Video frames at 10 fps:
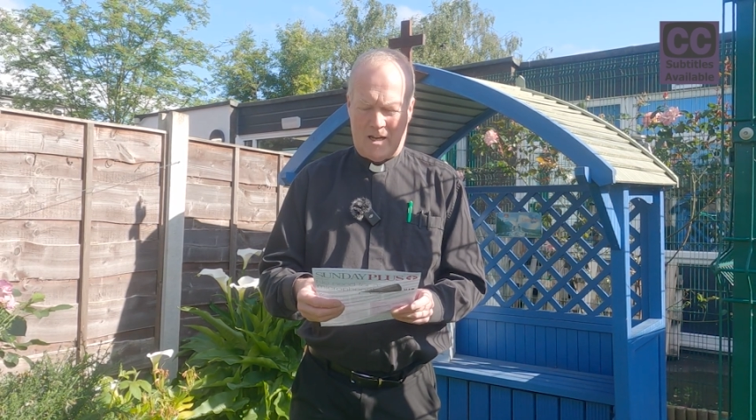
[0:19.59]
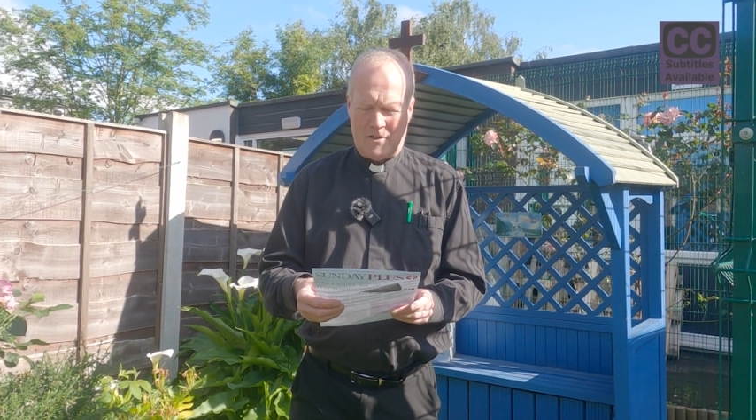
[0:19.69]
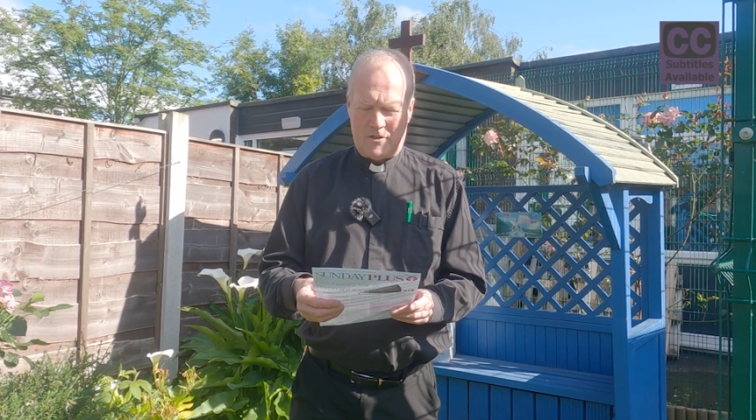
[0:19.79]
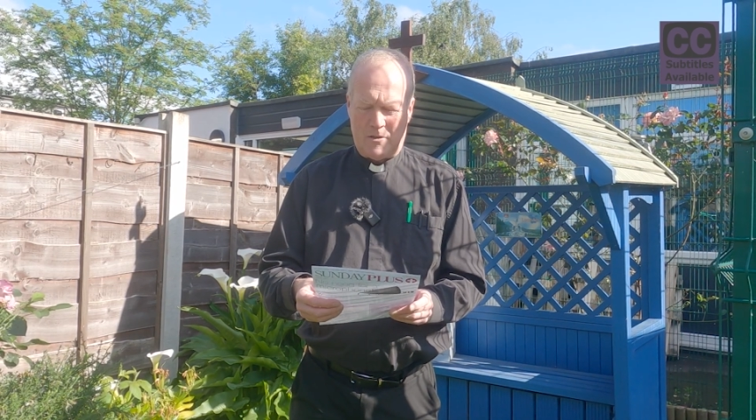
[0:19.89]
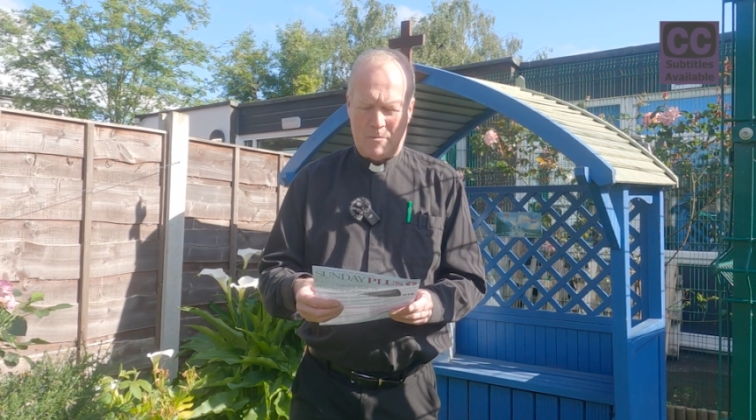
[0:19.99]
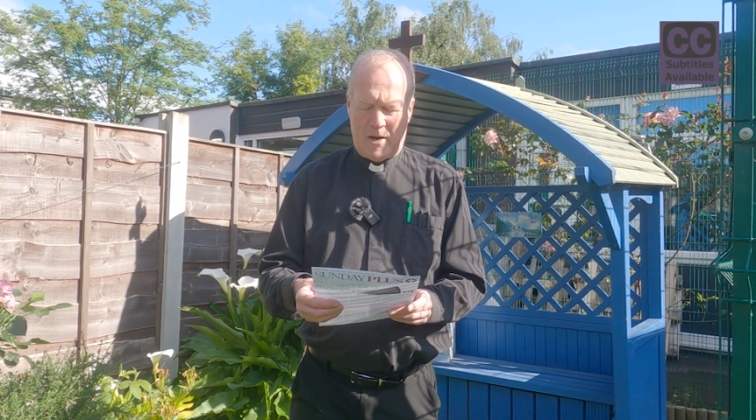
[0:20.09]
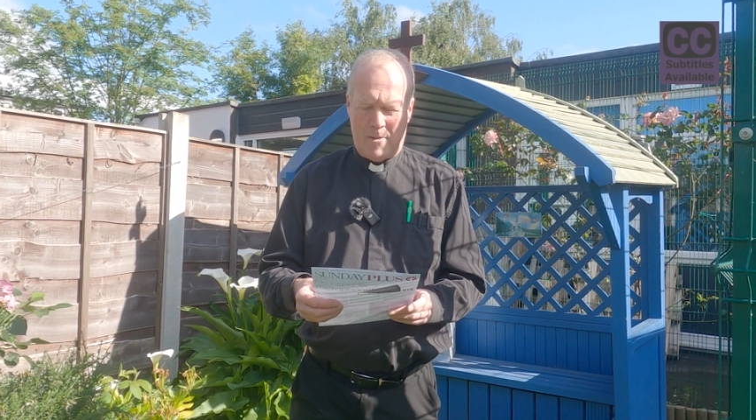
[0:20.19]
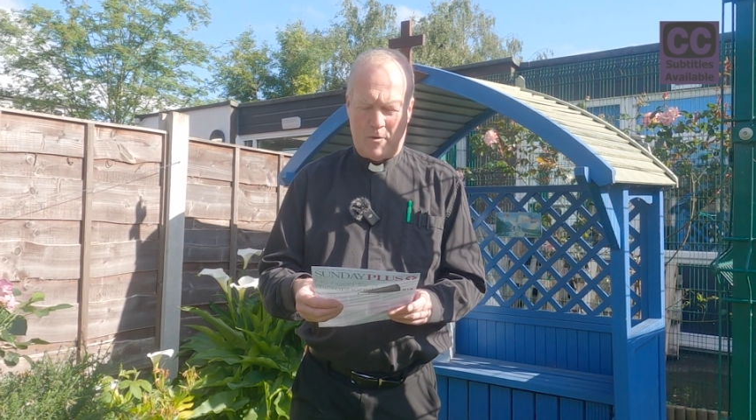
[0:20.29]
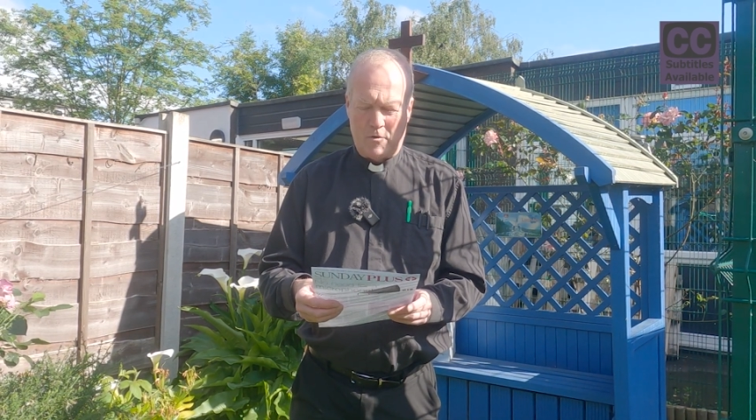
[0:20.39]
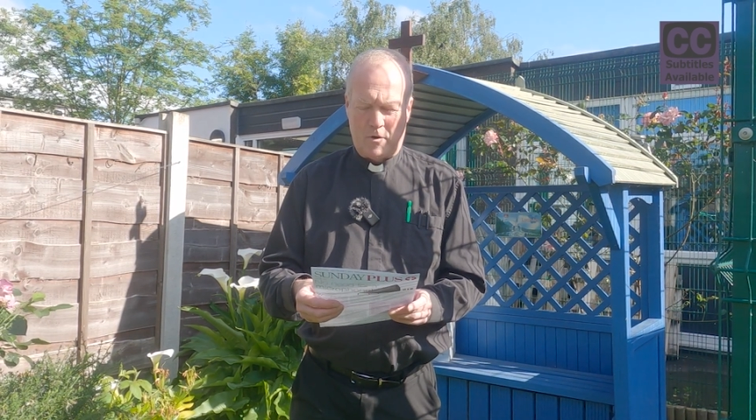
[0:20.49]
Ancient
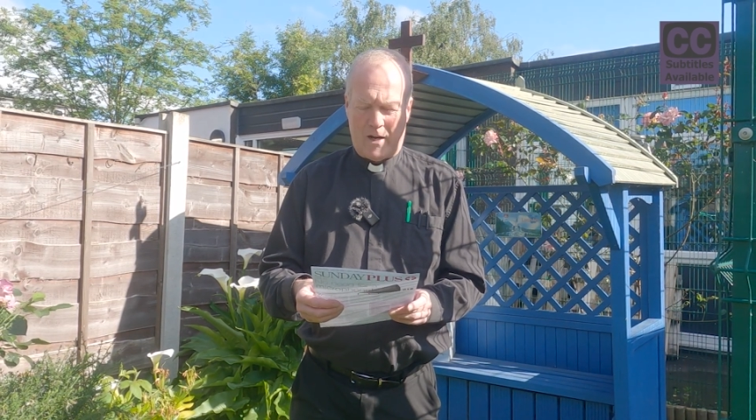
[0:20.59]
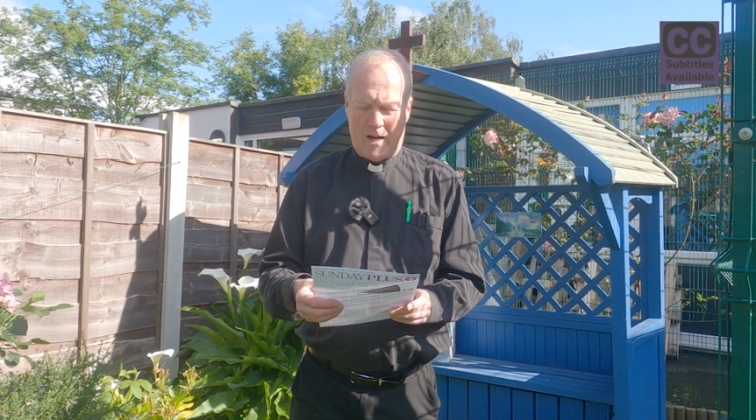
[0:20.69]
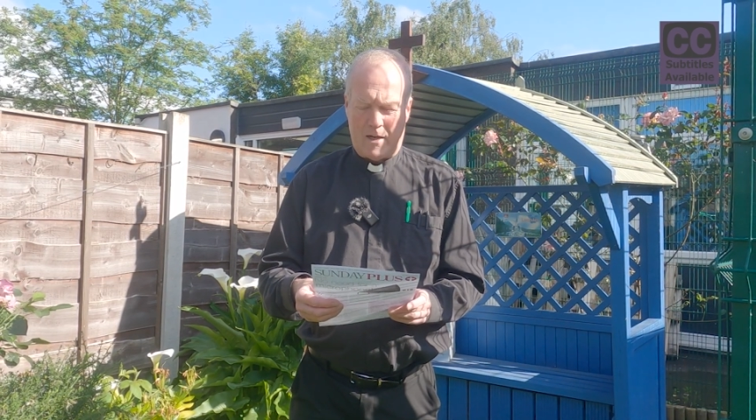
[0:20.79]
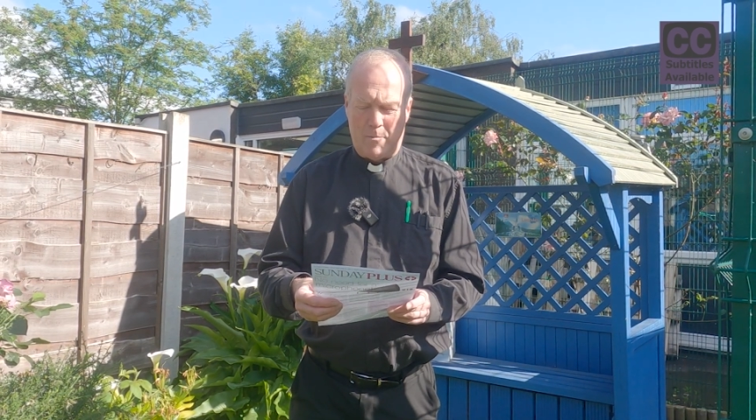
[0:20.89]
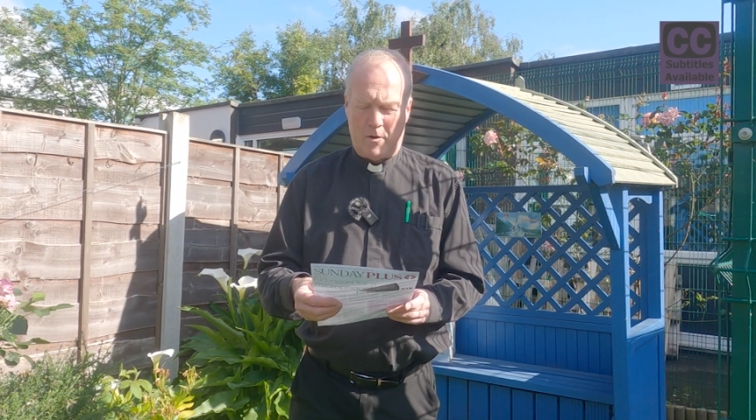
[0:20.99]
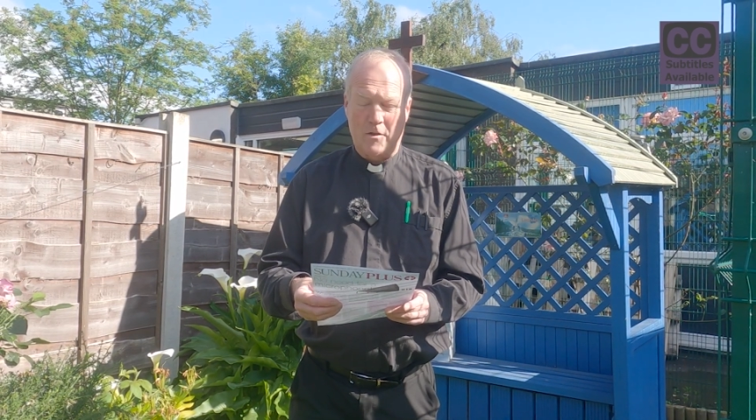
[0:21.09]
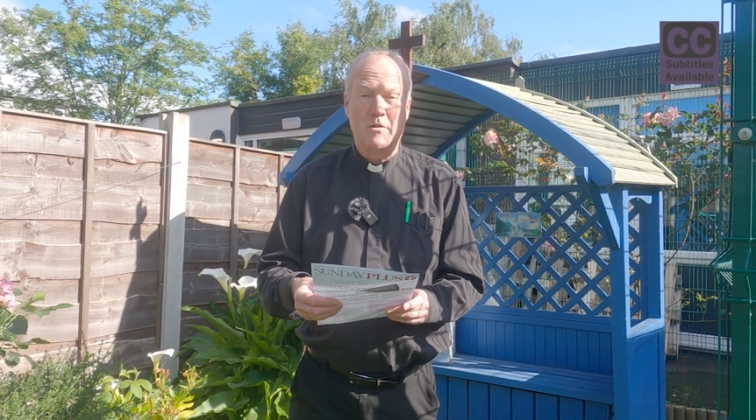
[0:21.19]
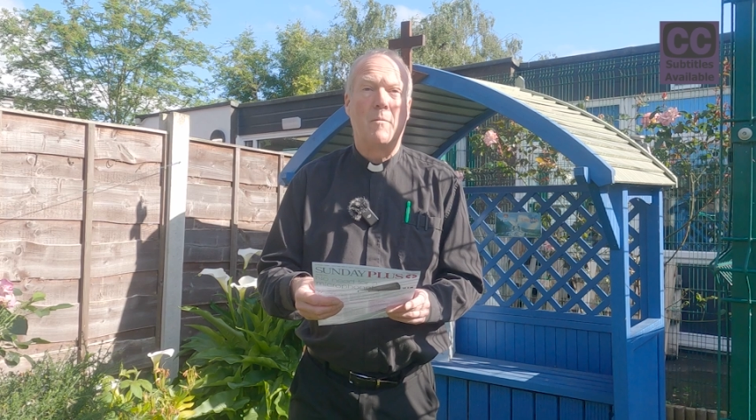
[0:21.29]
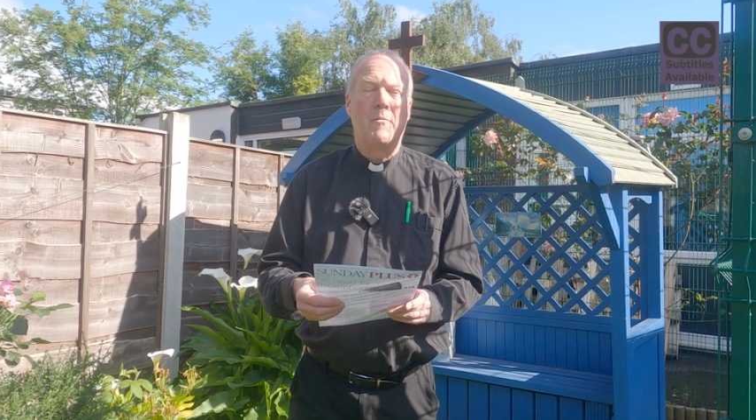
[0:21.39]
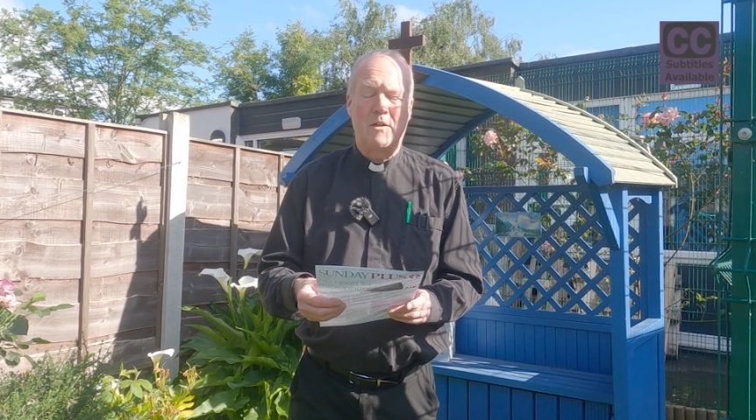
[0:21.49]
peoples regarded blood as
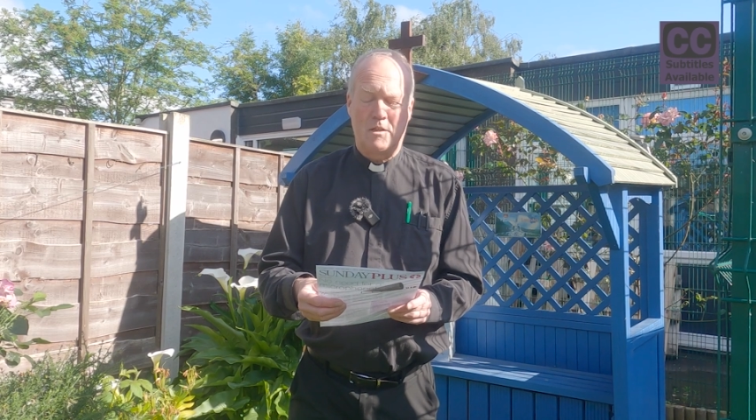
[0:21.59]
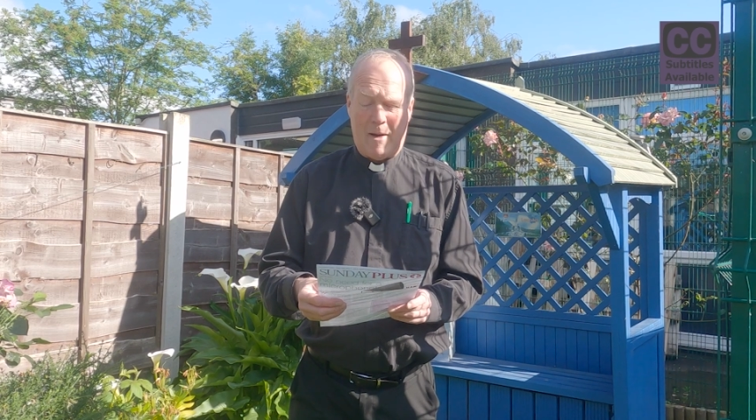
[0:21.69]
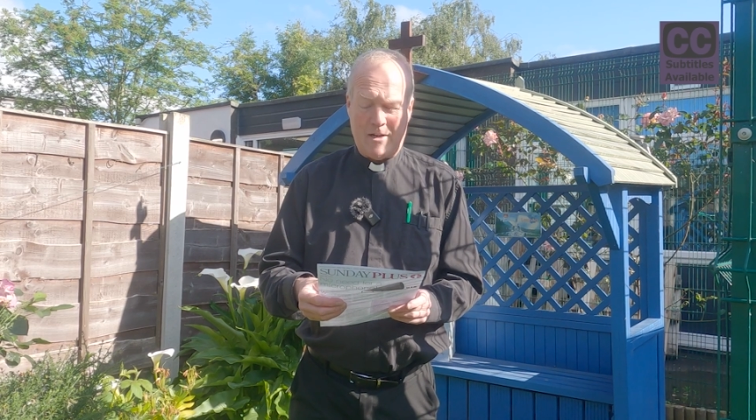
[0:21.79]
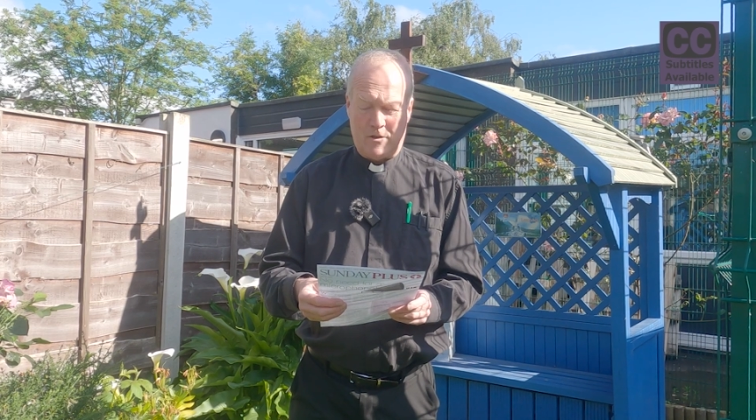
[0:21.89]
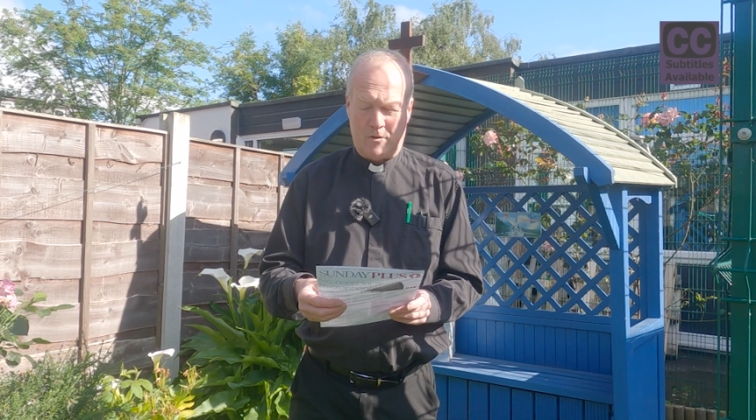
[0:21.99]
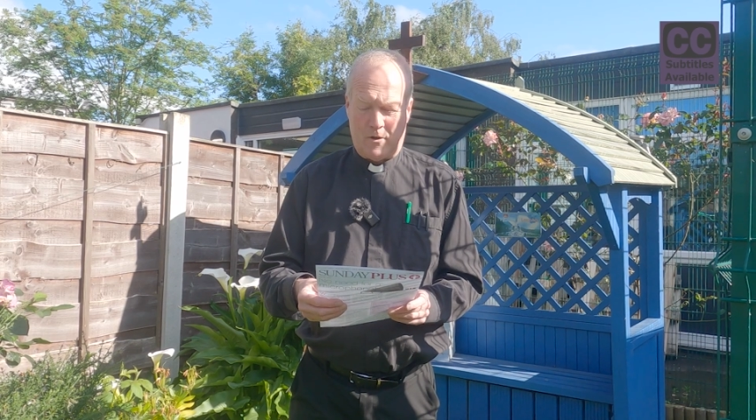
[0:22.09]
something special,